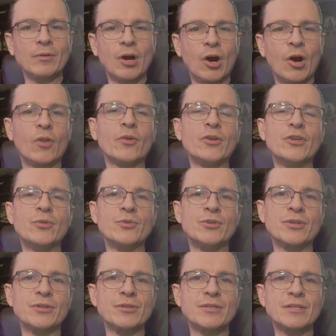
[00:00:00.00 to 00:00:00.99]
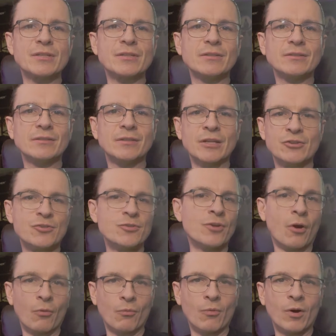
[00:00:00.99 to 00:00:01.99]
other users that you
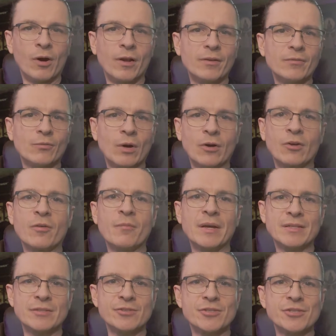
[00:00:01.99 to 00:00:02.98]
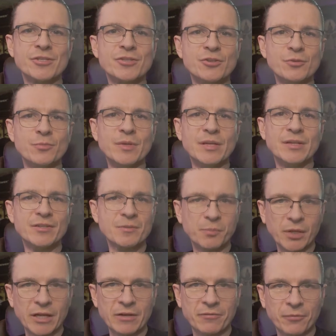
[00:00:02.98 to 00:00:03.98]
don't want welcome messages to be
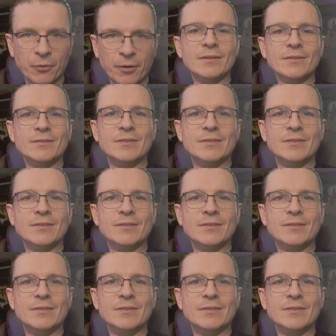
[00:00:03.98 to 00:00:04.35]
displayed for.